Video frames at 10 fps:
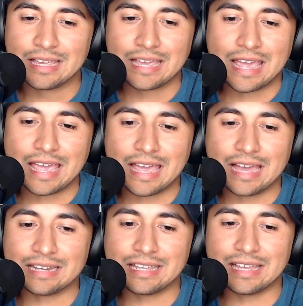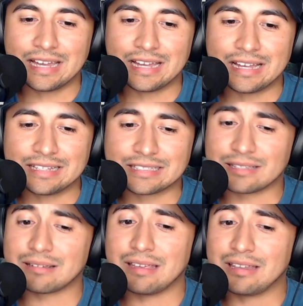And he has,
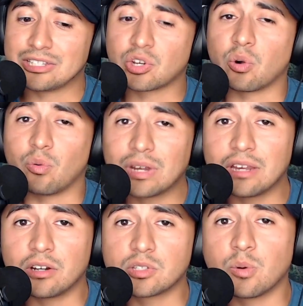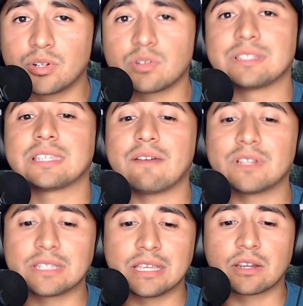in his career,
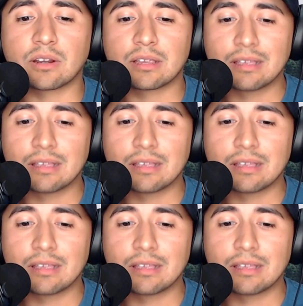217